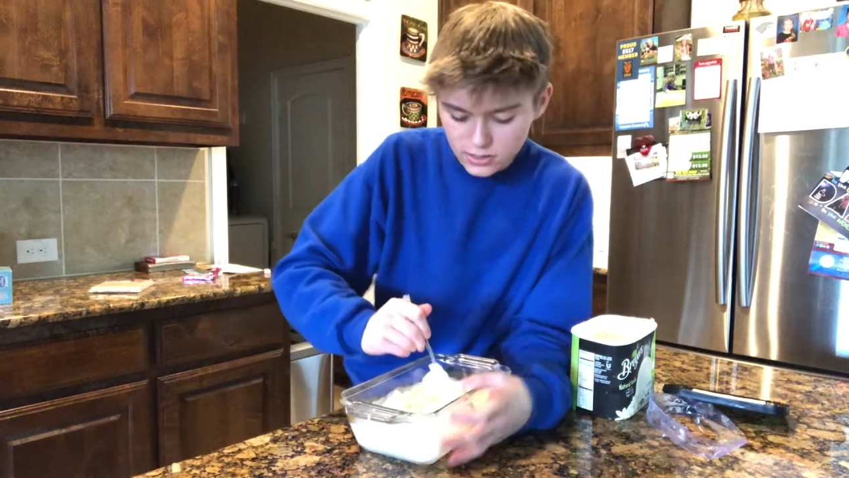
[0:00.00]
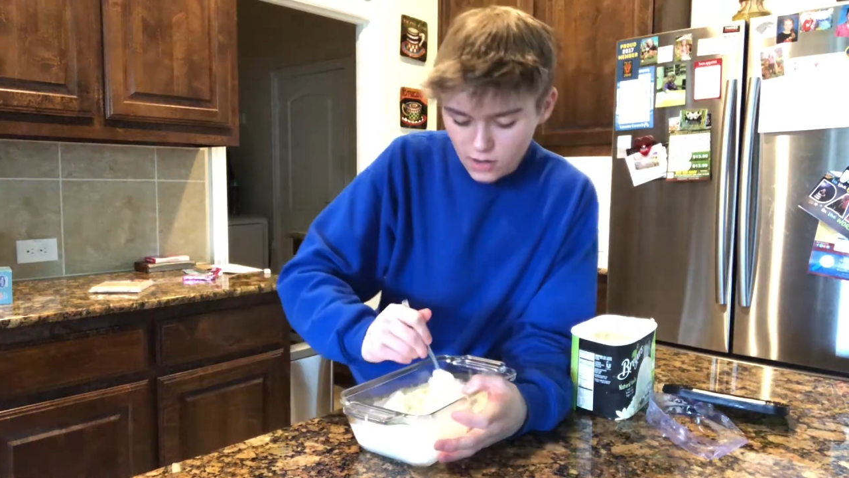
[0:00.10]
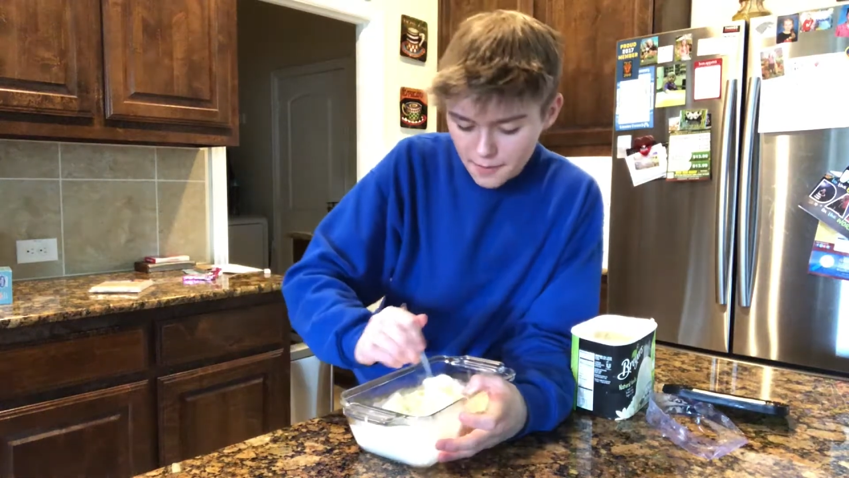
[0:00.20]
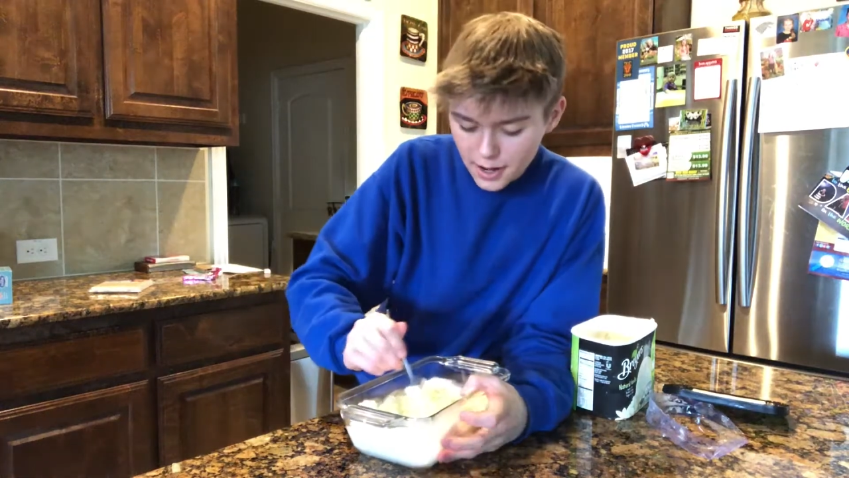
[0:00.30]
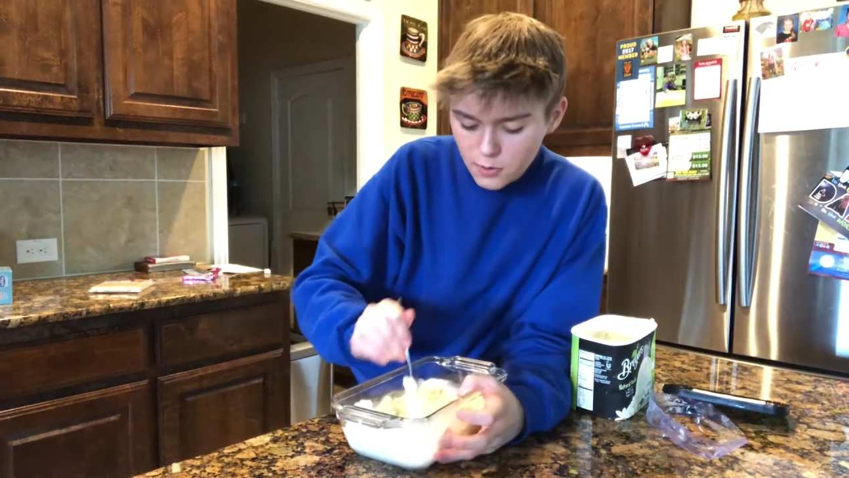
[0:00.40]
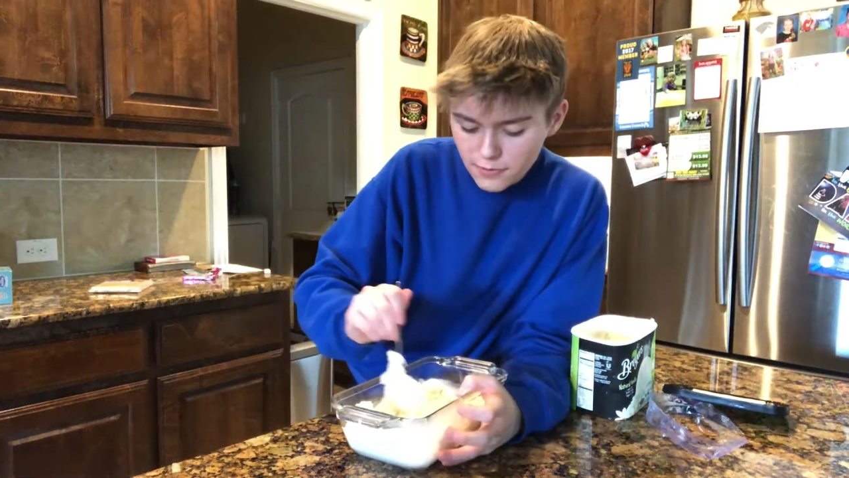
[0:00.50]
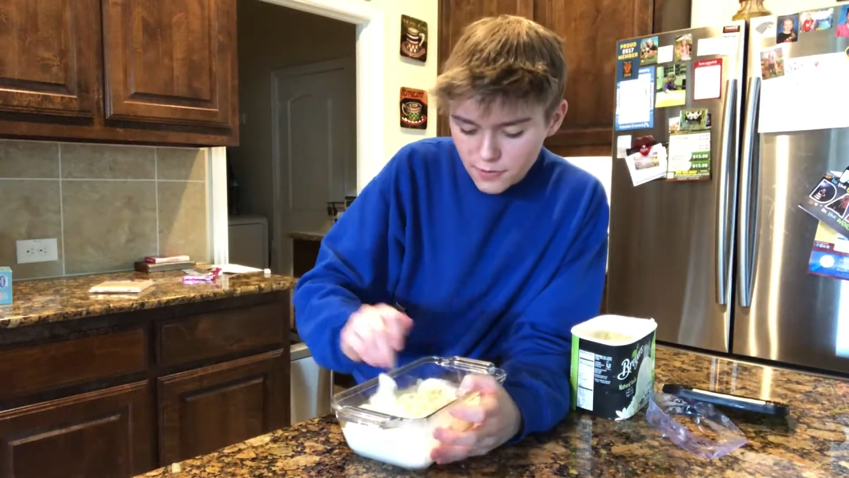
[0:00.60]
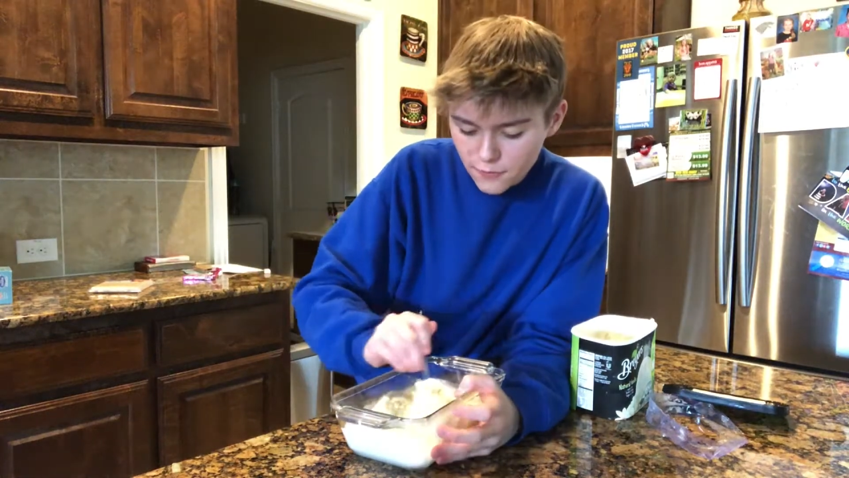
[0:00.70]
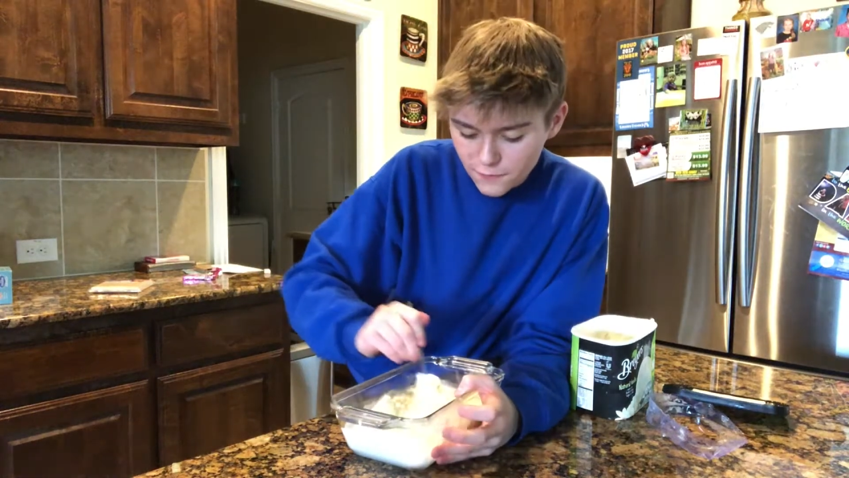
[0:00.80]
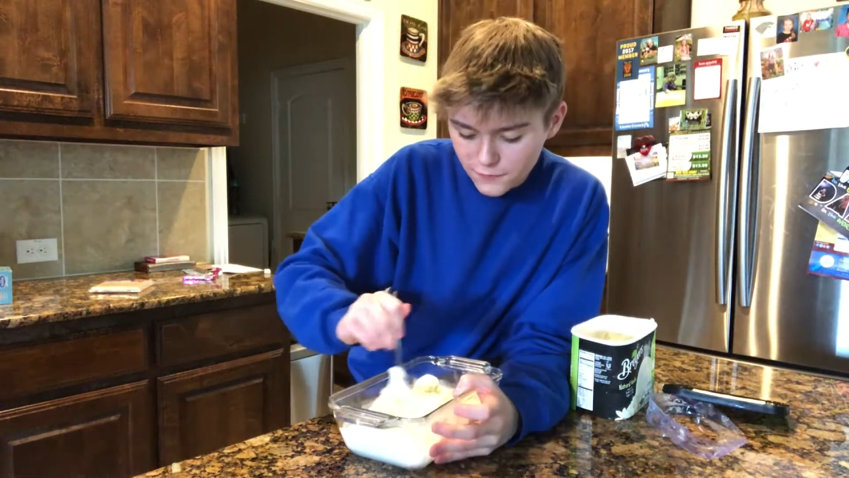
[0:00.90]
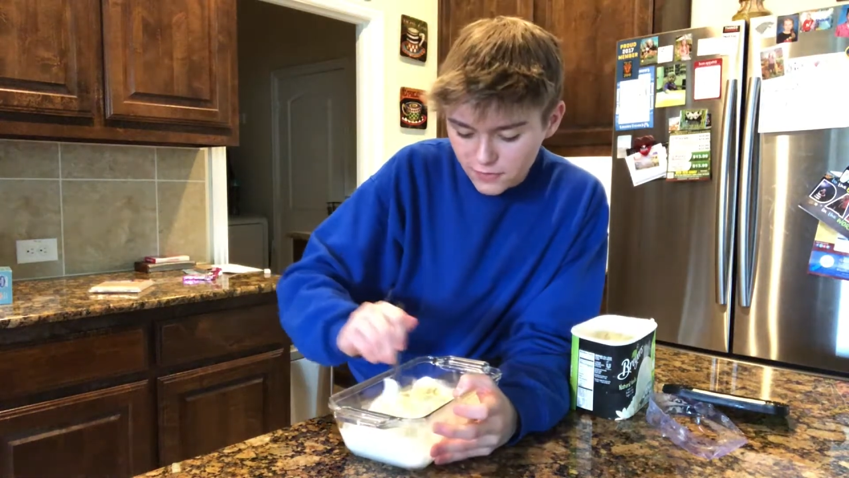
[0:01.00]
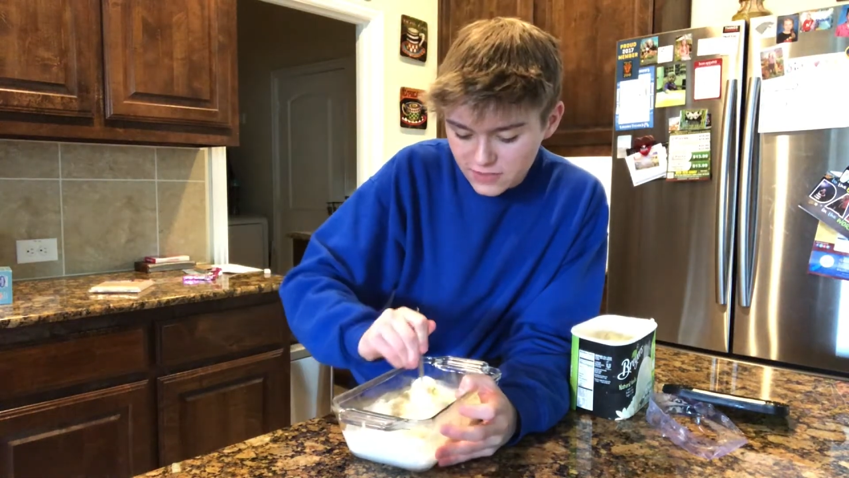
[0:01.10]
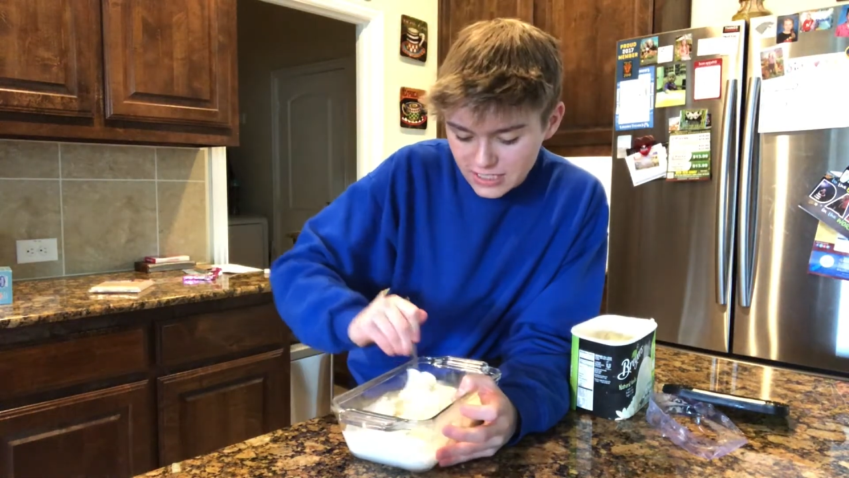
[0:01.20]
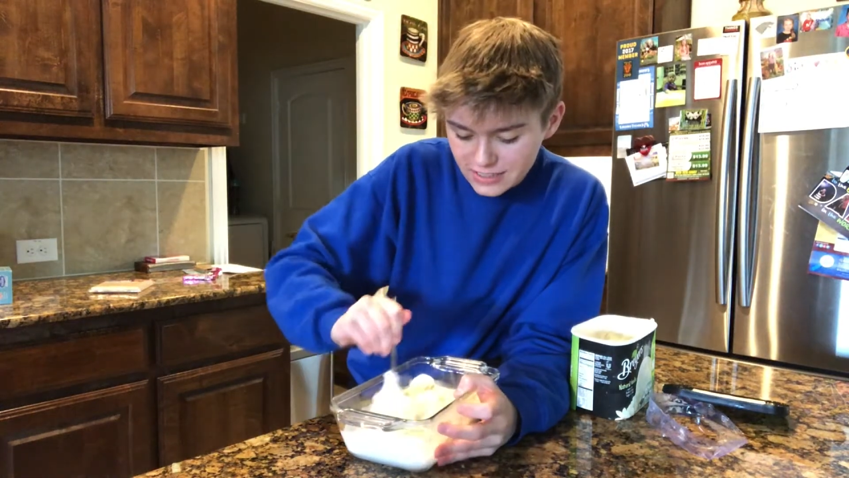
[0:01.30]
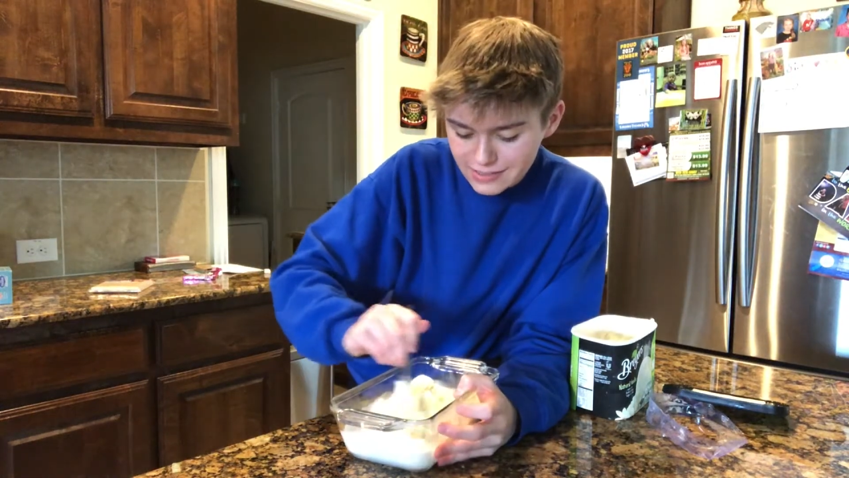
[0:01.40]
so I microwaved it for
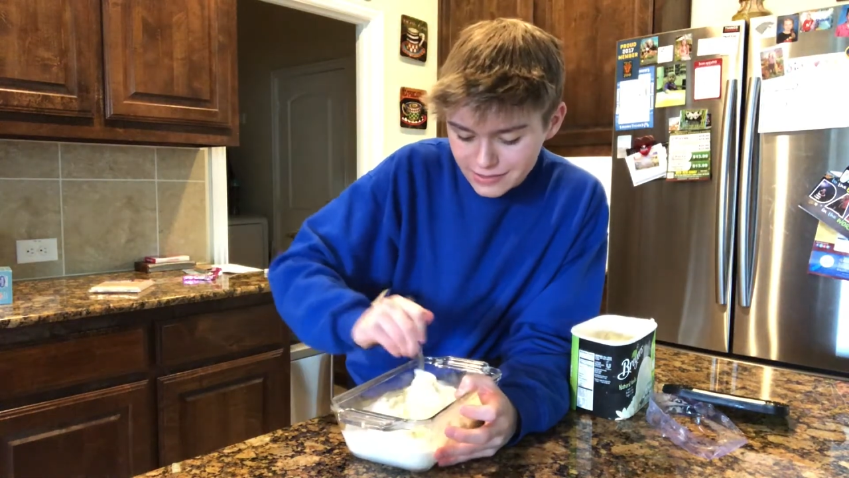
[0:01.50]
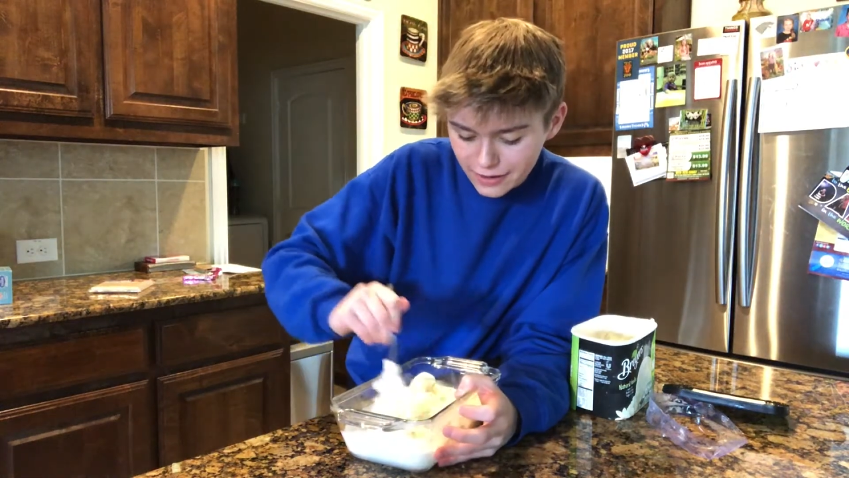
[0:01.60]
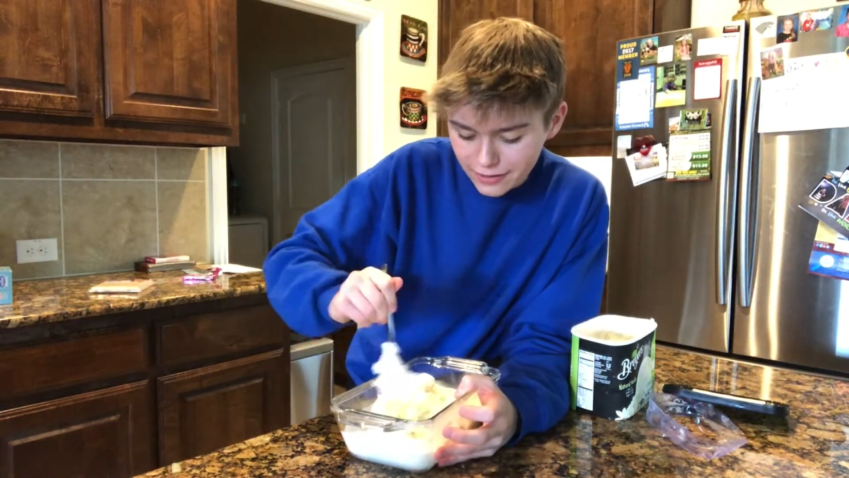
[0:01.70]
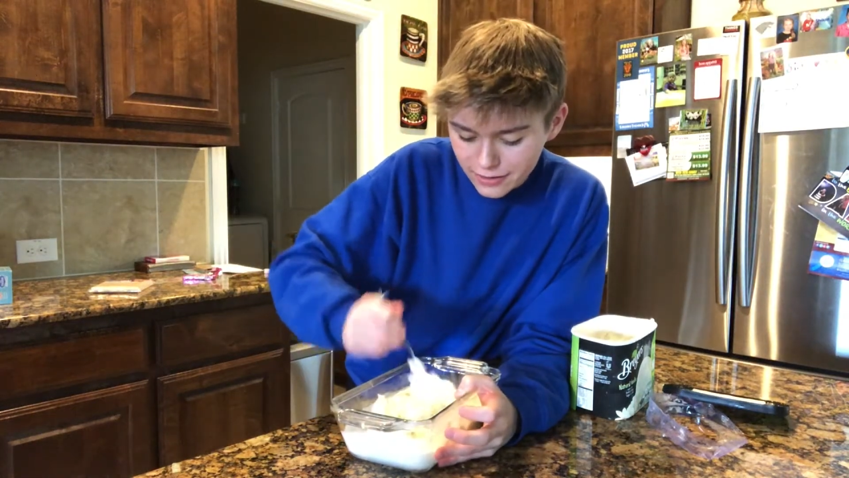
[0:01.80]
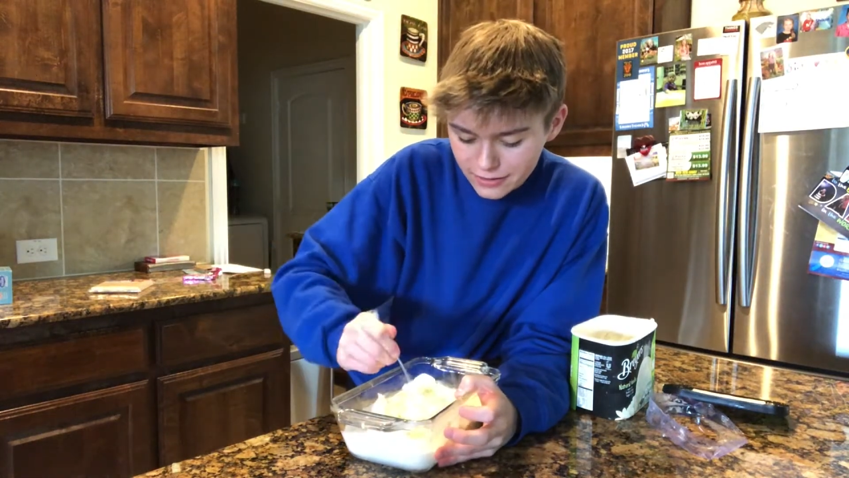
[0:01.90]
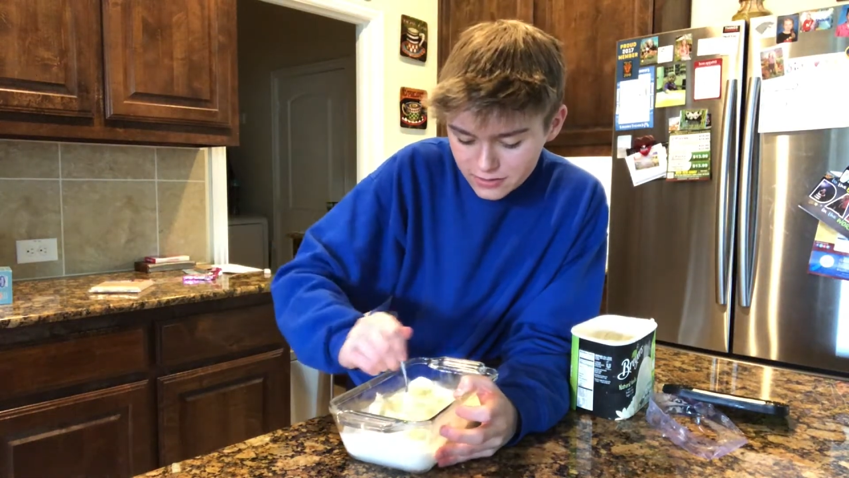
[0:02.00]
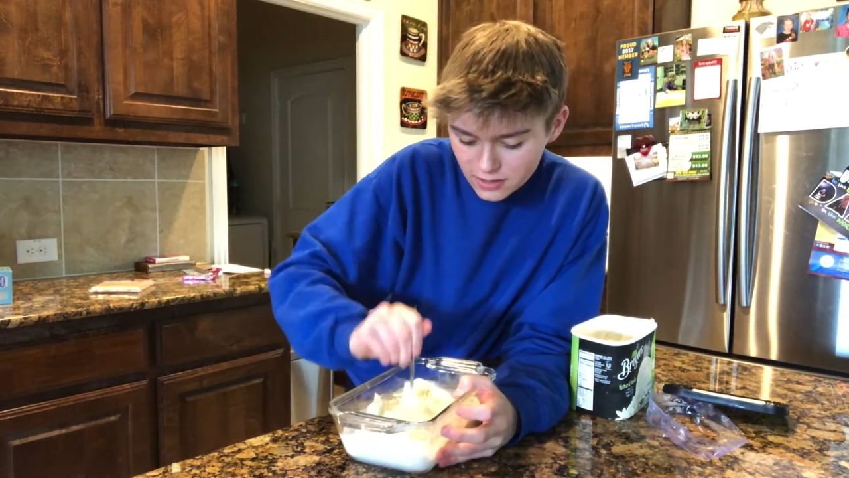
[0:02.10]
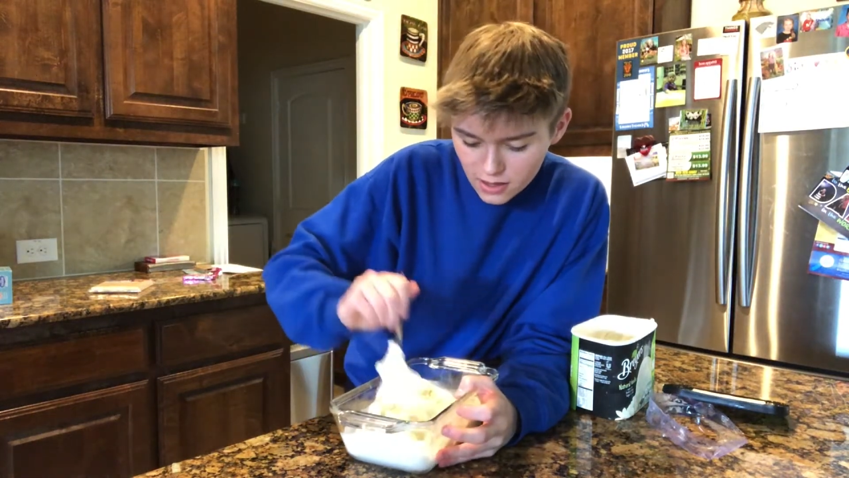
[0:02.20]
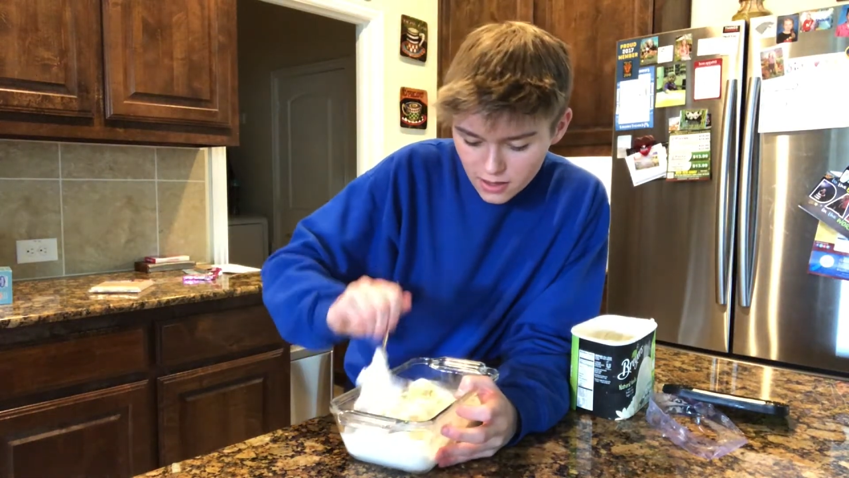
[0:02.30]
15 seconds